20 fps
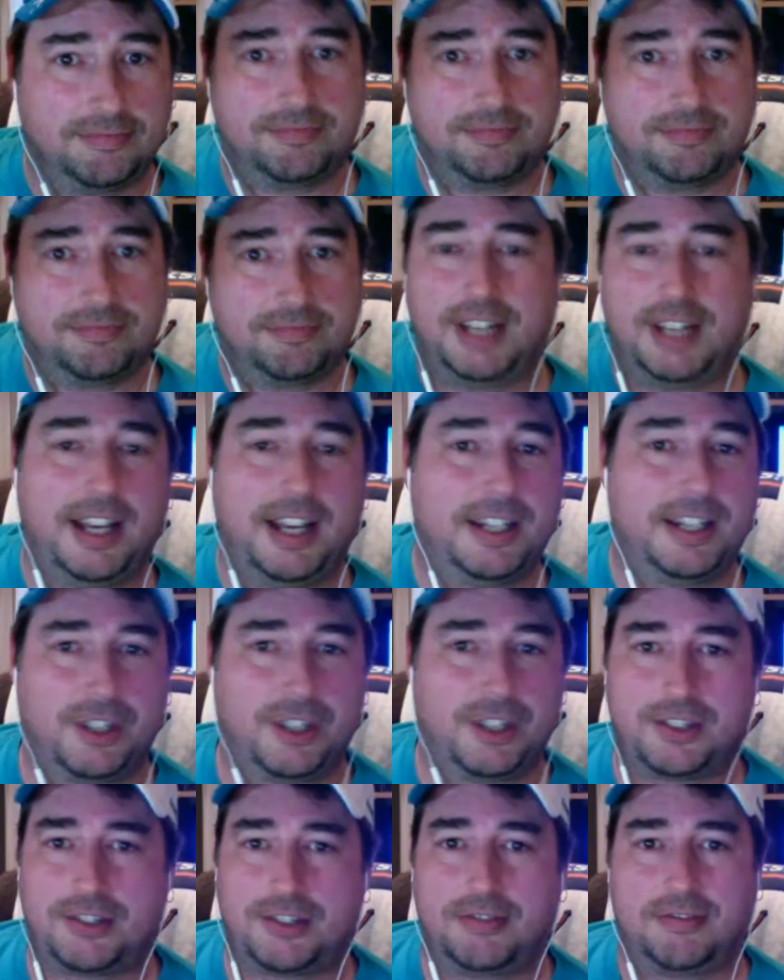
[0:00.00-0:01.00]
they
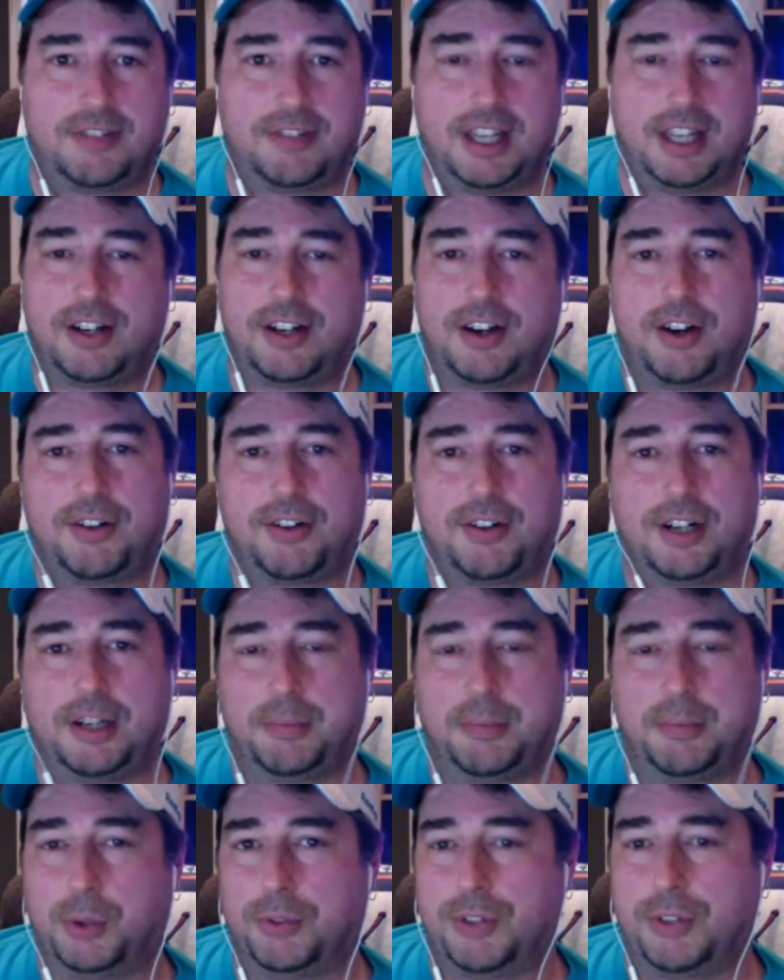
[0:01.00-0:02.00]
had already
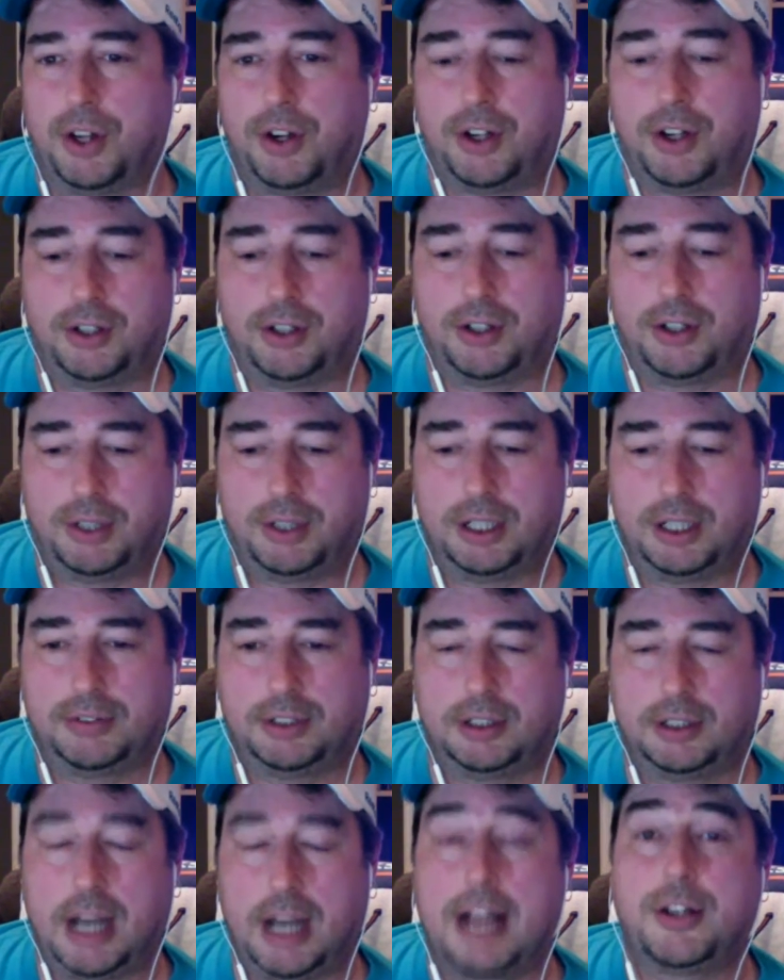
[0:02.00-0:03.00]
moved on.
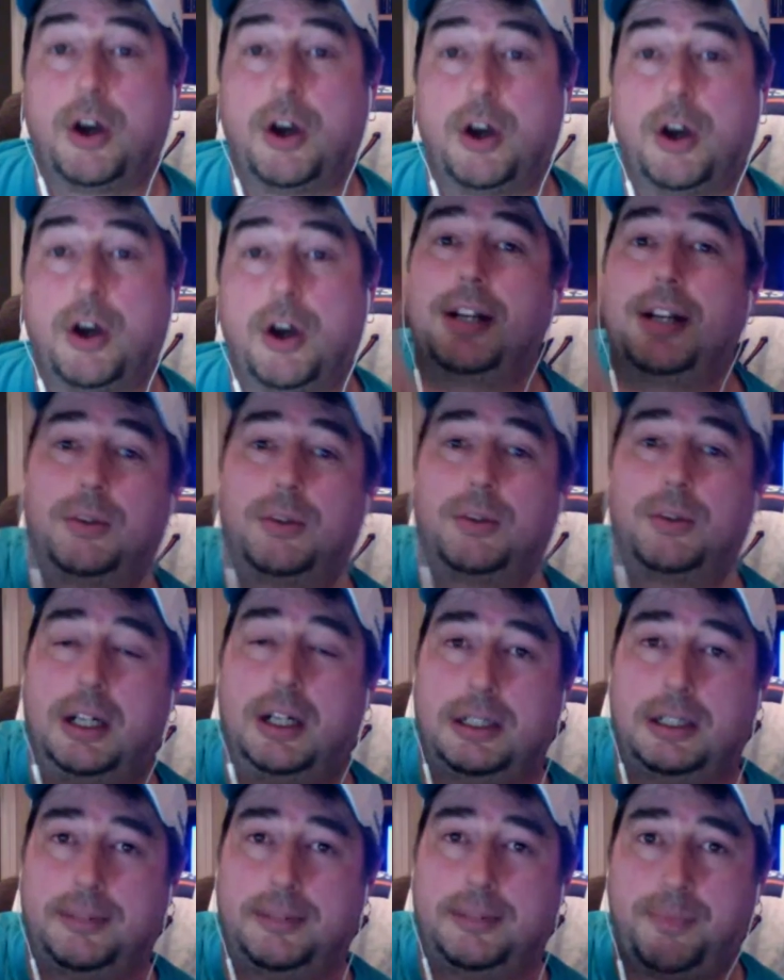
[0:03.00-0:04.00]
Whatever. I
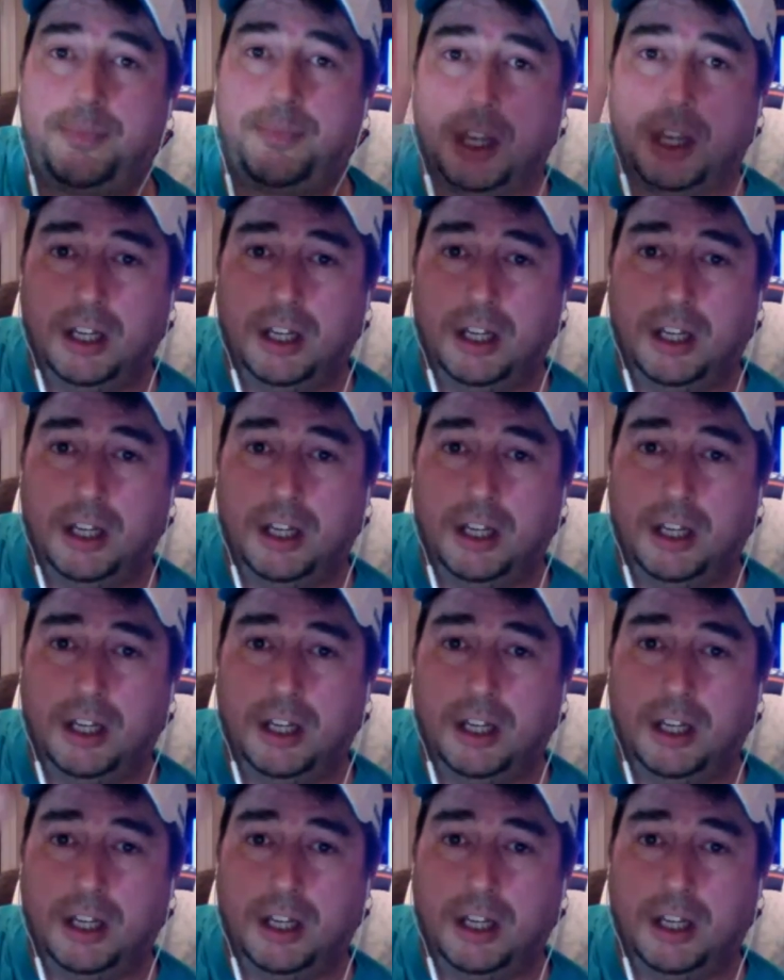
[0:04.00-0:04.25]
do.